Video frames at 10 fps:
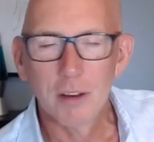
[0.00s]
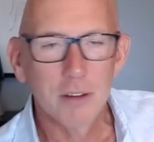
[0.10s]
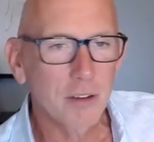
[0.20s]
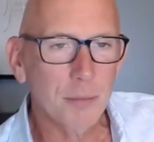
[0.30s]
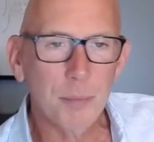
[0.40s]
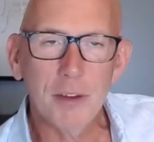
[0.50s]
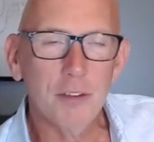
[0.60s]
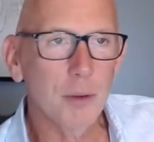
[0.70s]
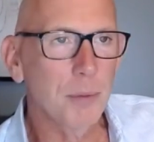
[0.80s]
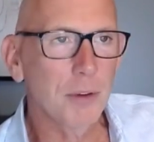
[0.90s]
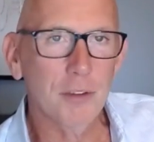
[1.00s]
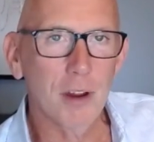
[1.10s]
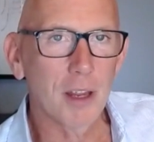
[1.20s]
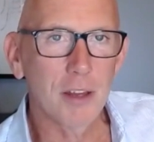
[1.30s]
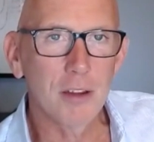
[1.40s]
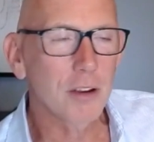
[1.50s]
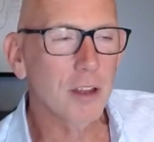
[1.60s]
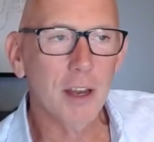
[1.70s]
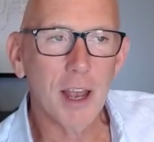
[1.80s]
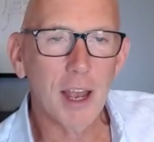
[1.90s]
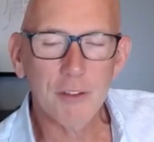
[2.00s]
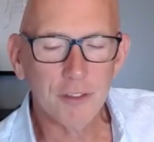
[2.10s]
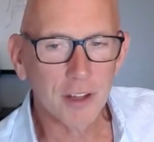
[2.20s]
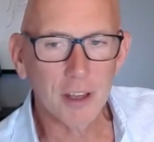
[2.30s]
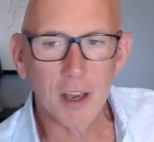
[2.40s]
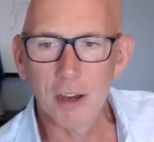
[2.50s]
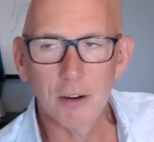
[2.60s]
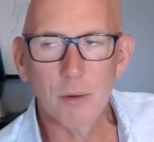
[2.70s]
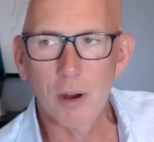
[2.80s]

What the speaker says: Just be super straight. You're going to have to go